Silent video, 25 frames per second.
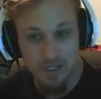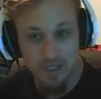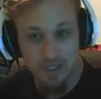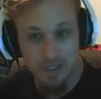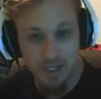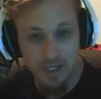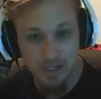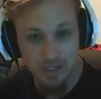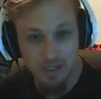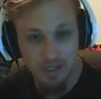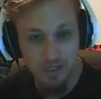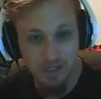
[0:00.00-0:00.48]
It
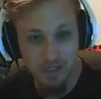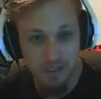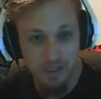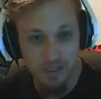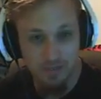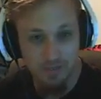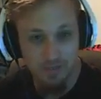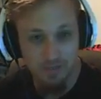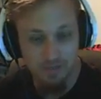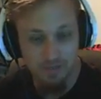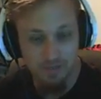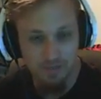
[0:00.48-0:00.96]

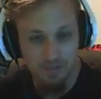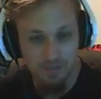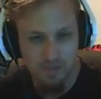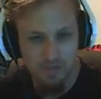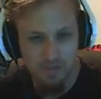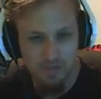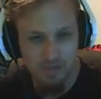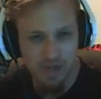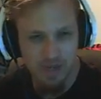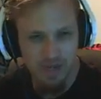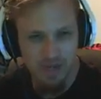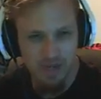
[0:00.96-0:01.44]
actually
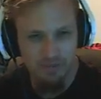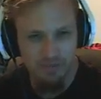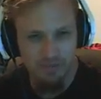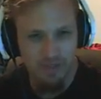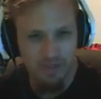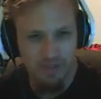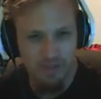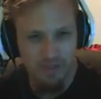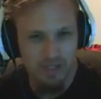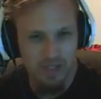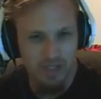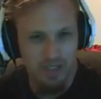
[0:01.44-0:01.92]
I
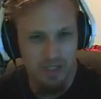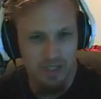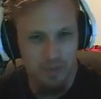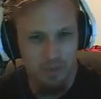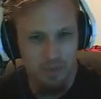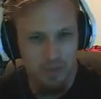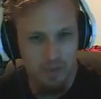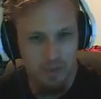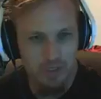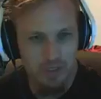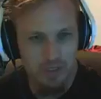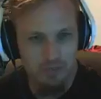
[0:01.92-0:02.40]
feel like it
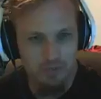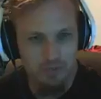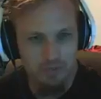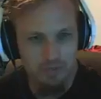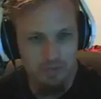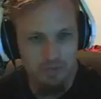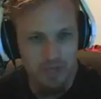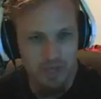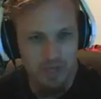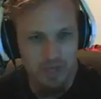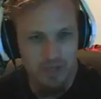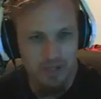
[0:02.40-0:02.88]
works
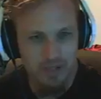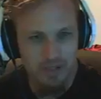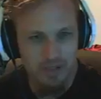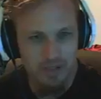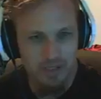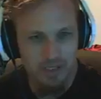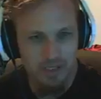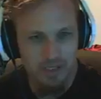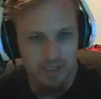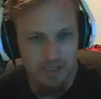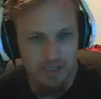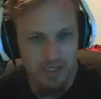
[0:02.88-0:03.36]
better
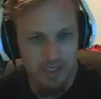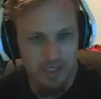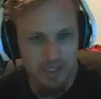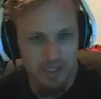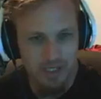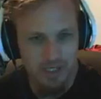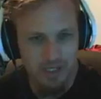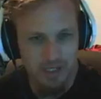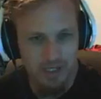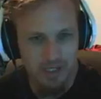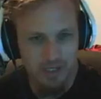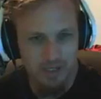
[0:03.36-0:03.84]
than the
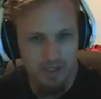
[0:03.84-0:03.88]
uh,